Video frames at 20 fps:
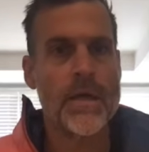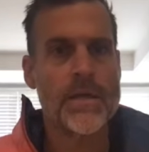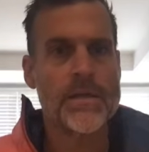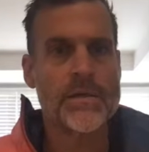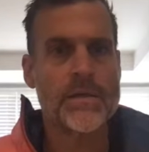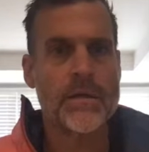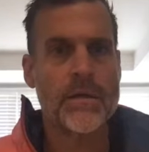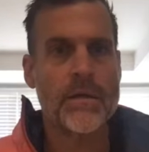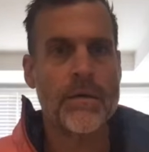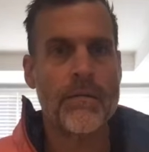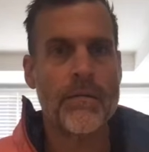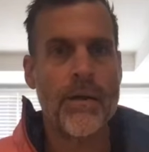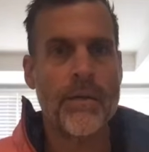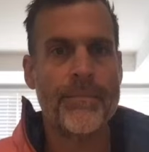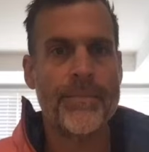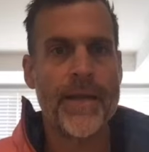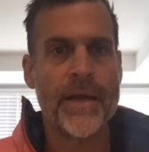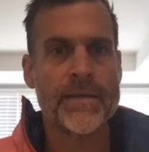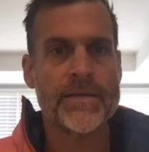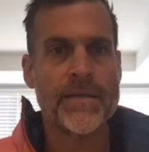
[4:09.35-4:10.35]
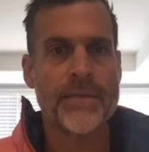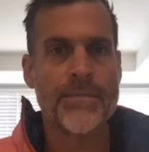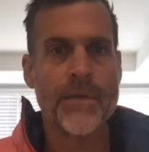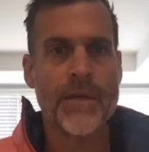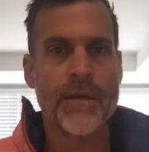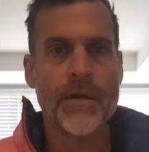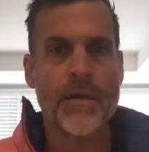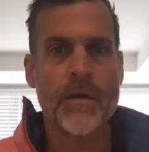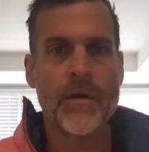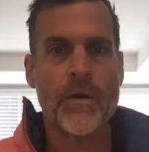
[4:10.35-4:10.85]
So next I'm going
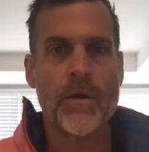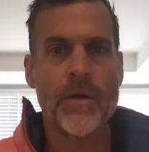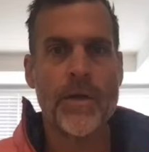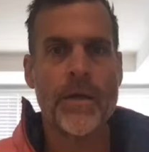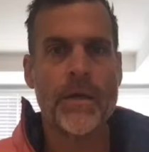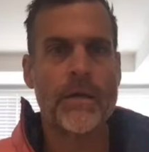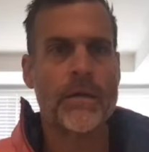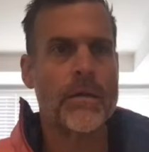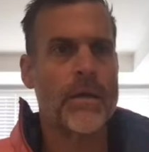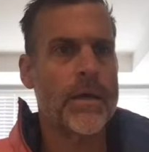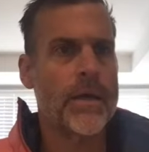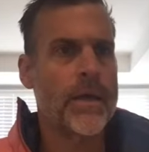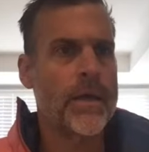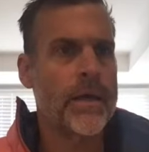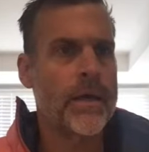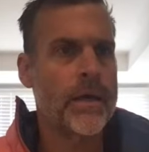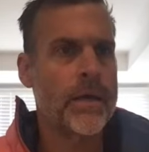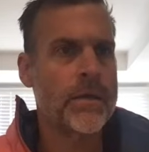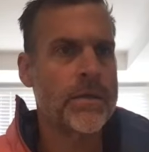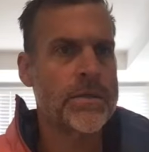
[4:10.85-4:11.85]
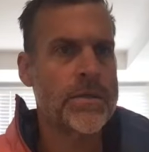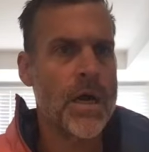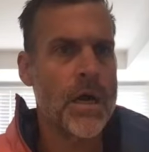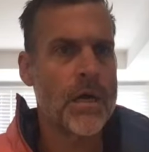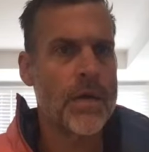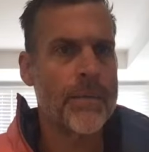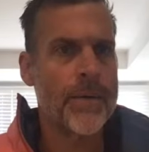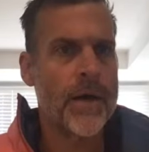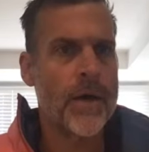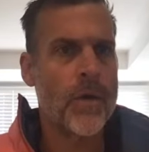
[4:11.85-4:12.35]
to go in and
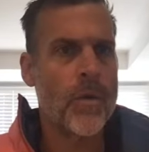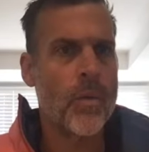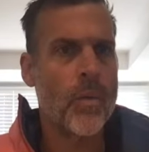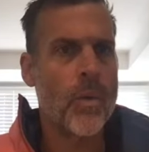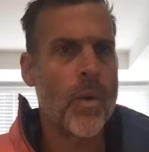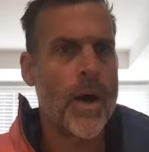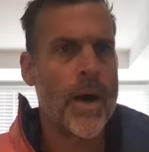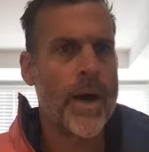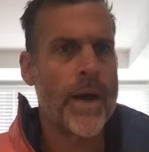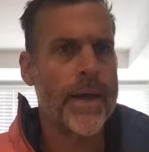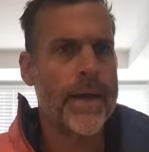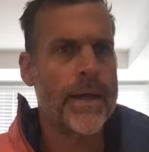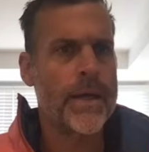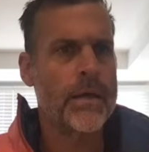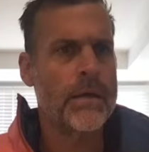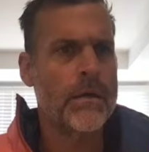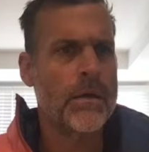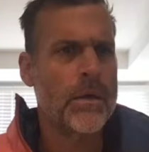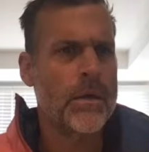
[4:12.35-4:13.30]
talk about why,